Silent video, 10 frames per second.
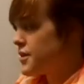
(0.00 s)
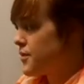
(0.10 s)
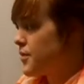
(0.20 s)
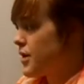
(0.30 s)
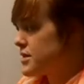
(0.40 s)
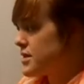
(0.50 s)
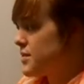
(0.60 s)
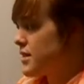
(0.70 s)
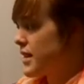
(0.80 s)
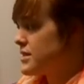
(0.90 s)
to different parts of
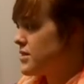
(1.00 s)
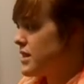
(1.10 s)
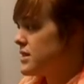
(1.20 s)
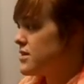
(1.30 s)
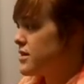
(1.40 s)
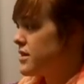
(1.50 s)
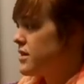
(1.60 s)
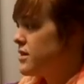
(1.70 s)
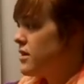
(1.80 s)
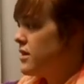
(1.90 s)
the plant. So these are the
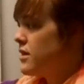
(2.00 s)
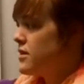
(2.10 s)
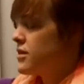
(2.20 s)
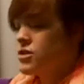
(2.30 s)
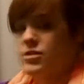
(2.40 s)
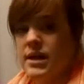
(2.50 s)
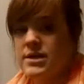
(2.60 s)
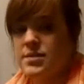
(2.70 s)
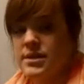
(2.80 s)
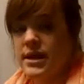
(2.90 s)
the
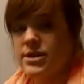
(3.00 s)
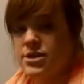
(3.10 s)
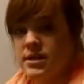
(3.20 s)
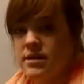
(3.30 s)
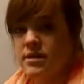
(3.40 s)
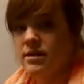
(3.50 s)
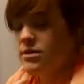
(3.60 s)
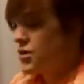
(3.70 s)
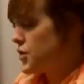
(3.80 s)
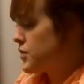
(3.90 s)
transportation
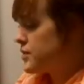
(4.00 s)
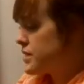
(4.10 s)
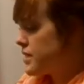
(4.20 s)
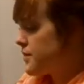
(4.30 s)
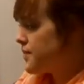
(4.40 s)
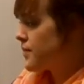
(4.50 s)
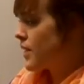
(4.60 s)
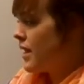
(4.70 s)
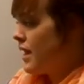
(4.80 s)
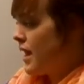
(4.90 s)
tubes.
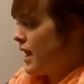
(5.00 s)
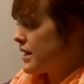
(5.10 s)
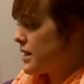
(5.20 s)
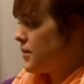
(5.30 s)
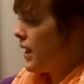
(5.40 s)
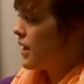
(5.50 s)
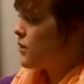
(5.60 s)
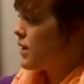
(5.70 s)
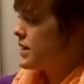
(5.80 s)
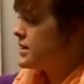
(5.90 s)
And then the
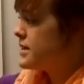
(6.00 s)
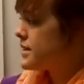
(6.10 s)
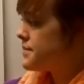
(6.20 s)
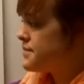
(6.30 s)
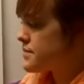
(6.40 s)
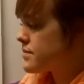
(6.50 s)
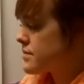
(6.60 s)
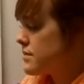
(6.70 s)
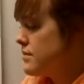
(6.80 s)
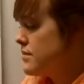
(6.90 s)
pink ones
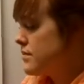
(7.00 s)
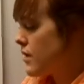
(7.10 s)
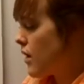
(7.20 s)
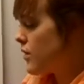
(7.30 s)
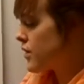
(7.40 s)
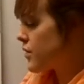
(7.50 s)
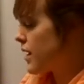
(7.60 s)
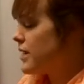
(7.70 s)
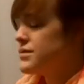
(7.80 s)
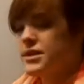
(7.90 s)
are the
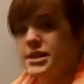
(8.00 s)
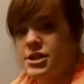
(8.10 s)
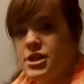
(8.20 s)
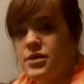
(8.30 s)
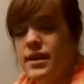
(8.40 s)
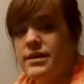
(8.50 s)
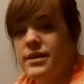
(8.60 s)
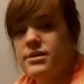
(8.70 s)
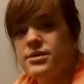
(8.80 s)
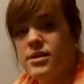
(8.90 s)
ground tissue and
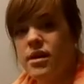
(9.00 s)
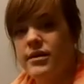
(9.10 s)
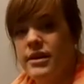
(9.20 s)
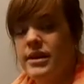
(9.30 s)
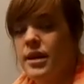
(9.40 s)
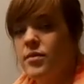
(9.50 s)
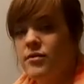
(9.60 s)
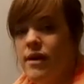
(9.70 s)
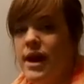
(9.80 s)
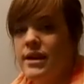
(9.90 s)
they're solid and they
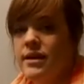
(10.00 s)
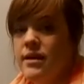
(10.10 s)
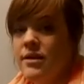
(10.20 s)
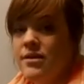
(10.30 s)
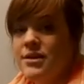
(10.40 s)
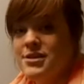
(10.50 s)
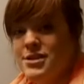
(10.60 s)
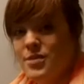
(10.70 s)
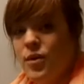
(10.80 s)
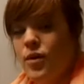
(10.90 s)
provide the
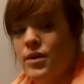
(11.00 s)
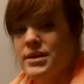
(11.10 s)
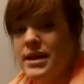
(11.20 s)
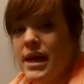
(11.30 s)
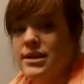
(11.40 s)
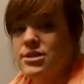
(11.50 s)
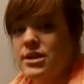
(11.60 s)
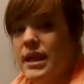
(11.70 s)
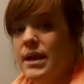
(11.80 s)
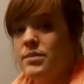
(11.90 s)
support to
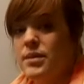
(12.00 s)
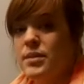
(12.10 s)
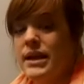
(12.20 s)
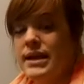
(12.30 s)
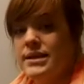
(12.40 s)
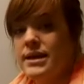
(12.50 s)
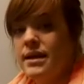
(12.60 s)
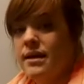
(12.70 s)
actually keep the plant